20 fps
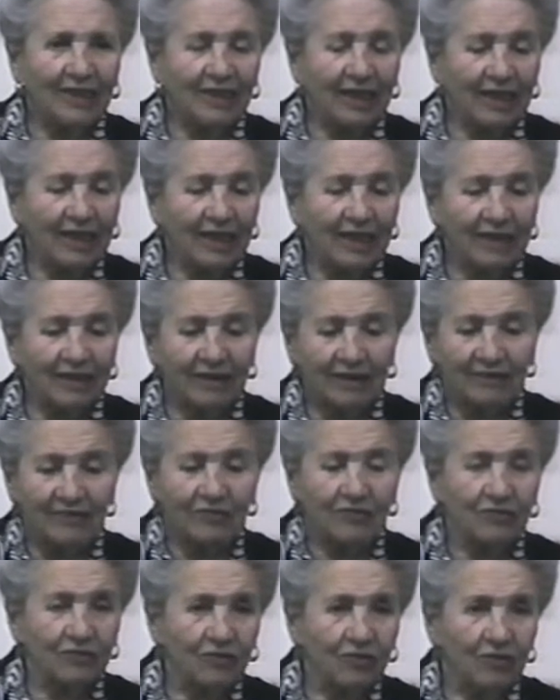And I
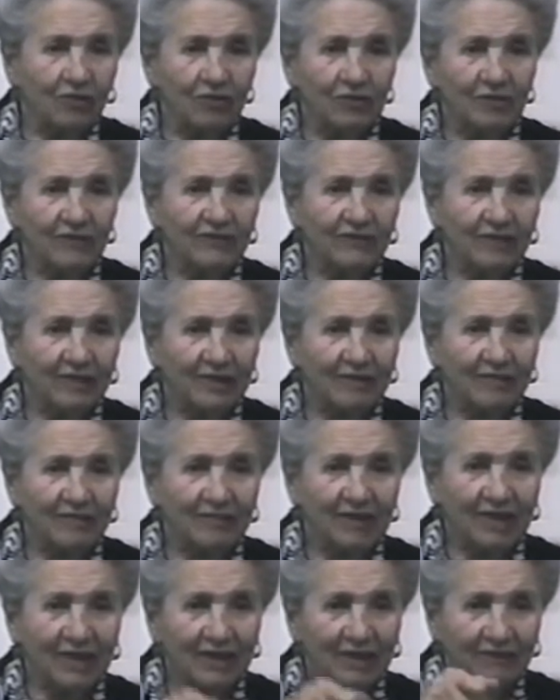took all of them
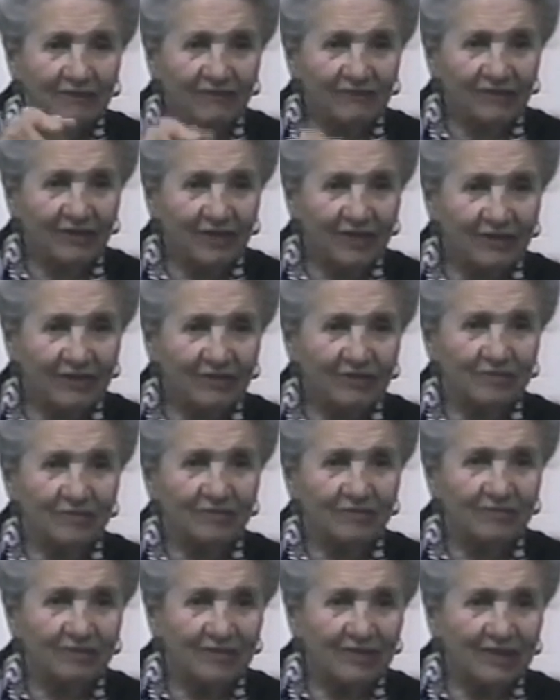and fed
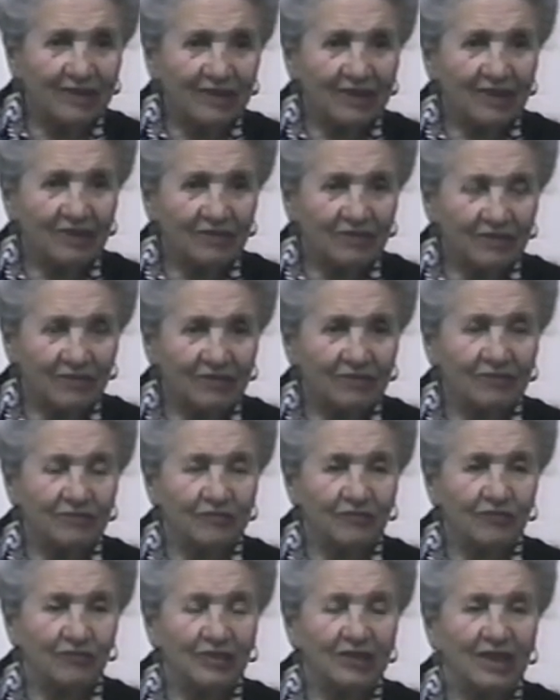them and took
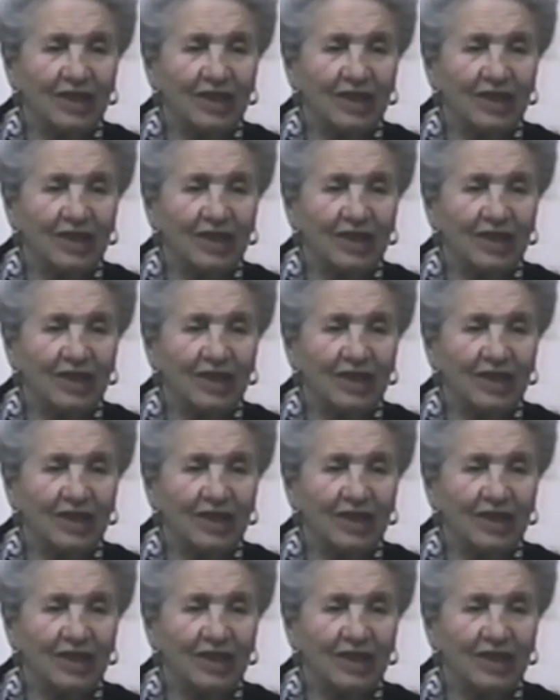them.